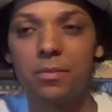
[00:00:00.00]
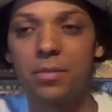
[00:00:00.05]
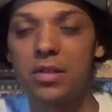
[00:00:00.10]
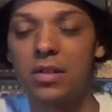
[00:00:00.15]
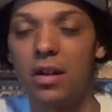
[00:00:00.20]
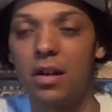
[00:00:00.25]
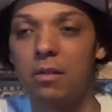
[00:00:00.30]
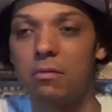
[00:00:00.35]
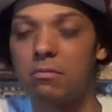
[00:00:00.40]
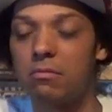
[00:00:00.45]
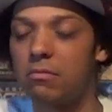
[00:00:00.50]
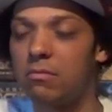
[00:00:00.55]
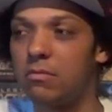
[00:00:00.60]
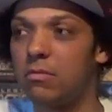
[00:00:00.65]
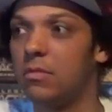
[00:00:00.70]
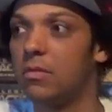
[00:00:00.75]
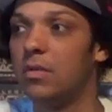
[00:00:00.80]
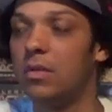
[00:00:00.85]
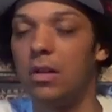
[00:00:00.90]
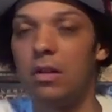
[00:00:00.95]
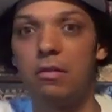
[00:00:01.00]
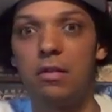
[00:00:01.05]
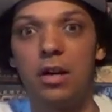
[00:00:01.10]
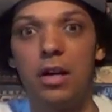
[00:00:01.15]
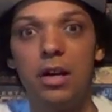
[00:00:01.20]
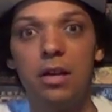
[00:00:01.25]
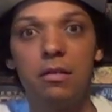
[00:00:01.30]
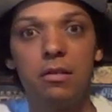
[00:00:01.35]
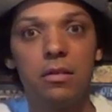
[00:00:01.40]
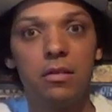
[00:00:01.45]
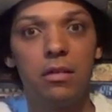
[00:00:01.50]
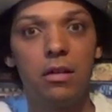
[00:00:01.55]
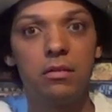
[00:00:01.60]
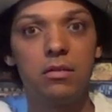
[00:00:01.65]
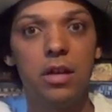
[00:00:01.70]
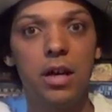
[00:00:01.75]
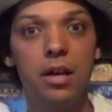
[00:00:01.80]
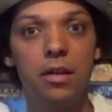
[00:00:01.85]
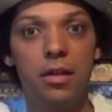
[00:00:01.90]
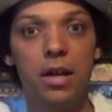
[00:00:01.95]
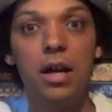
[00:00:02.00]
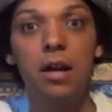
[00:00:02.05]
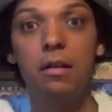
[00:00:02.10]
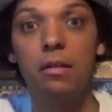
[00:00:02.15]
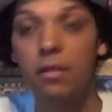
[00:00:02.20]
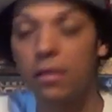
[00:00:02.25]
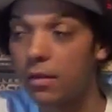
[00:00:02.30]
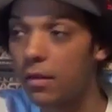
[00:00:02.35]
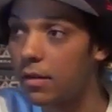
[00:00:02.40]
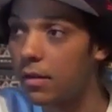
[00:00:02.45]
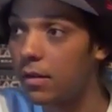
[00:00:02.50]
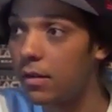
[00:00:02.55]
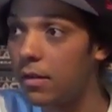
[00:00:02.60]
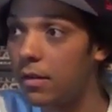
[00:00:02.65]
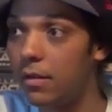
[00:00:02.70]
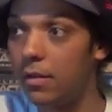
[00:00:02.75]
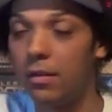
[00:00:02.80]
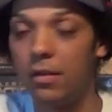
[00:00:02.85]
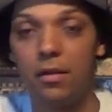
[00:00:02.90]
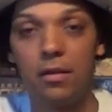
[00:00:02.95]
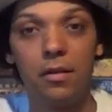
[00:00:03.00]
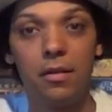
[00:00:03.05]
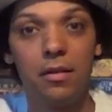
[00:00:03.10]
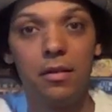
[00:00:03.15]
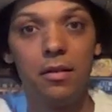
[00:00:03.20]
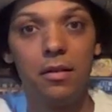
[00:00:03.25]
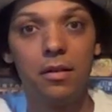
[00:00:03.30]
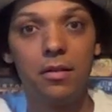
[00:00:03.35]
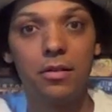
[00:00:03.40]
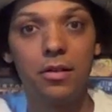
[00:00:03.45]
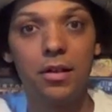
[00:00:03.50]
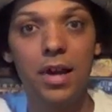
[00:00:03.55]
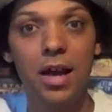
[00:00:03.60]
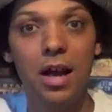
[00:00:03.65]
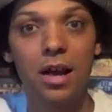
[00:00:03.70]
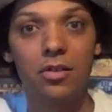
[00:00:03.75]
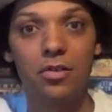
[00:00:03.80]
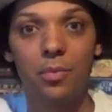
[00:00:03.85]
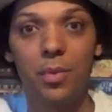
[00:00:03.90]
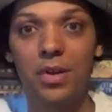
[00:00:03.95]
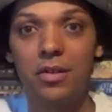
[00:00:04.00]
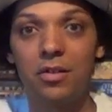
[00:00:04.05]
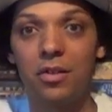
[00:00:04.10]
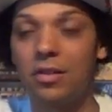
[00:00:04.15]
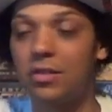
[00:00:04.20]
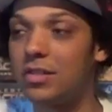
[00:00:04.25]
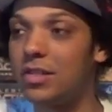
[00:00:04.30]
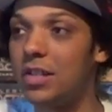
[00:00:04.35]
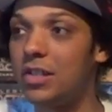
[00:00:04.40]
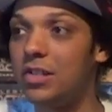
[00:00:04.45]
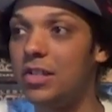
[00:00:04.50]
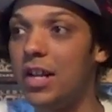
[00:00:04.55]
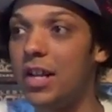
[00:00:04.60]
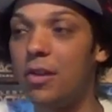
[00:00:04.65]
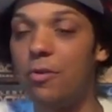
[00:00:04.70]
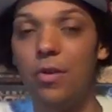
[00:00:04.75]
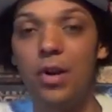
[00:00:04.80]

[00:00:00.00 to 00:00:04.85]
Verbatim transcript: I'm just like, okay, I'll take that. So yeah, so basically like 68